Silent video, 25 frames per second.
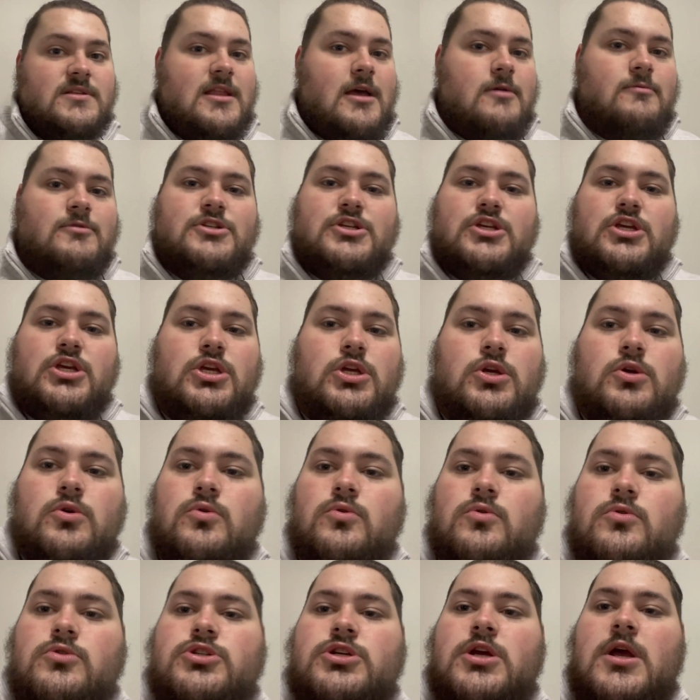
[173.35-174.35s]
And that was
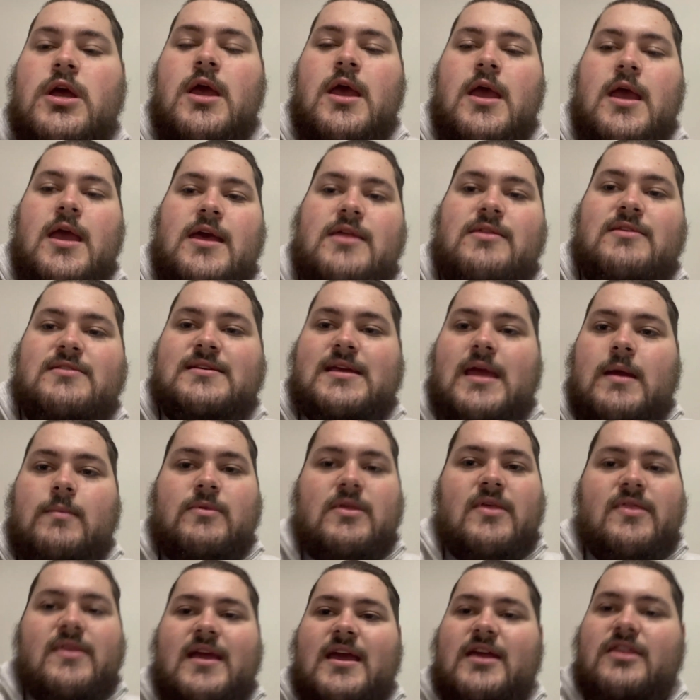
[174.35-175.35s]
huge in this game.
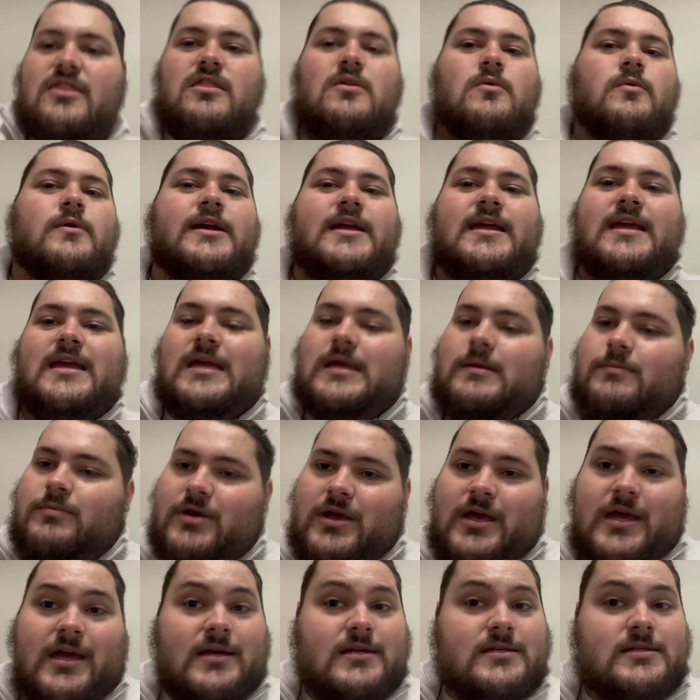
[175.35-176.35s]
And then they get three key
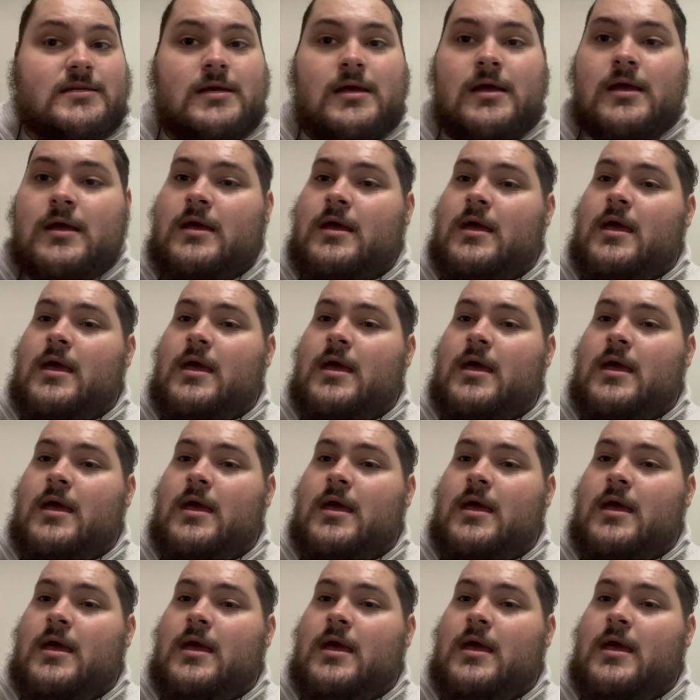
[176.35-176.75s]
picks.